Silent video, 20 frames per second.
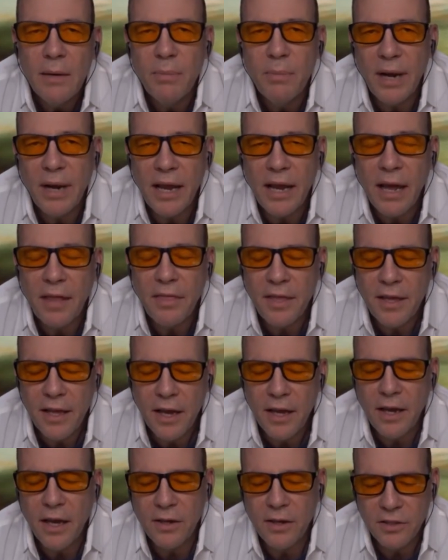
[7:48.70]
But I, I, think
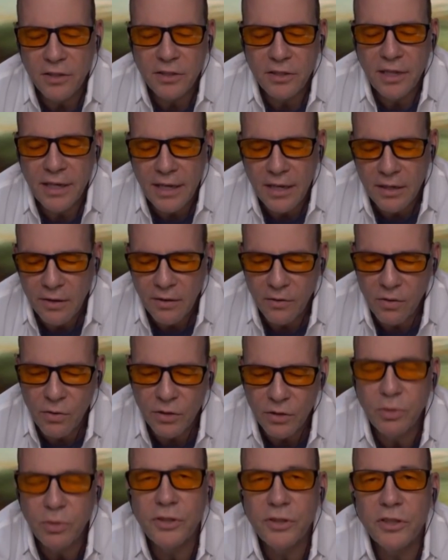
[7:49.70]
I understand, of
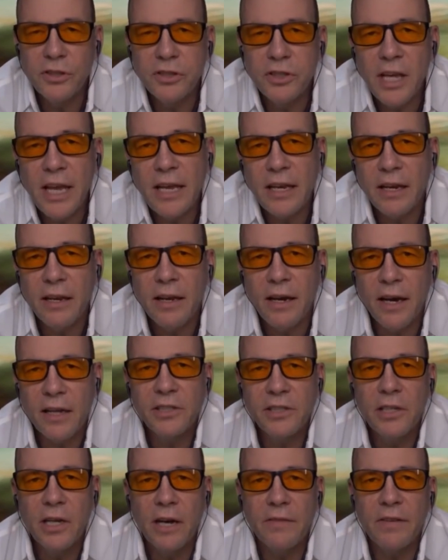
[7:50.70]
course, what you're saying in
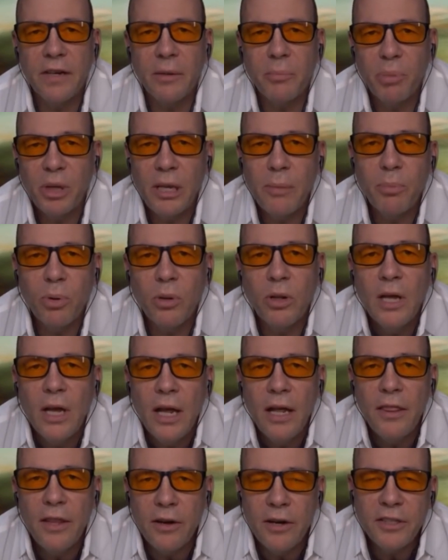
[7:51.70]
God's covenant people.
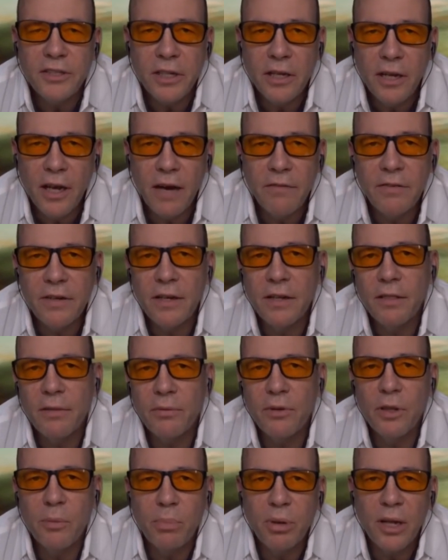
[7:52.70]
There is a covenant
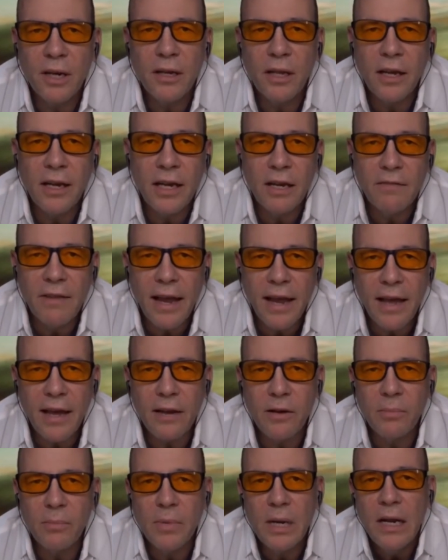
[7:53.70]
through the bloodline of
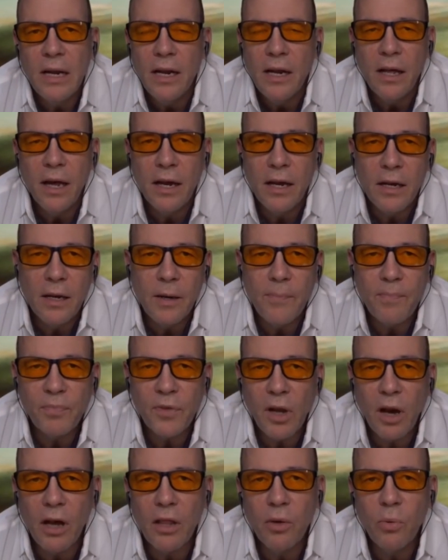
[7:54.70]
Adam, uh,
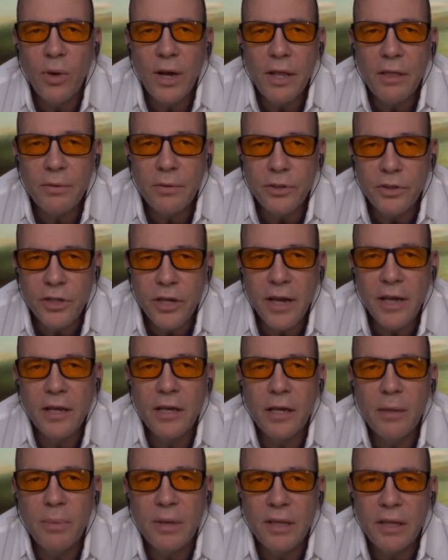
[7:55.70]
all the way through
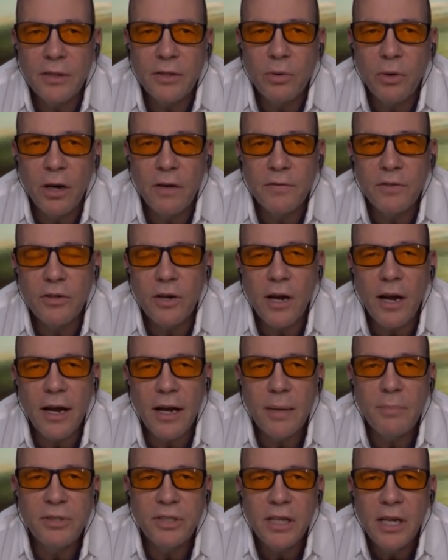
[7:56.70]
Jacob and the 12
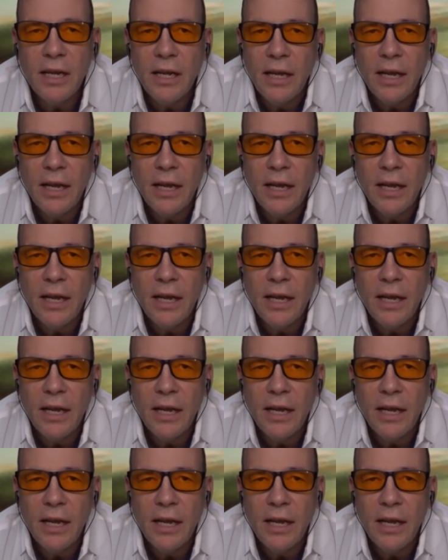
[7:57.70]
tribes.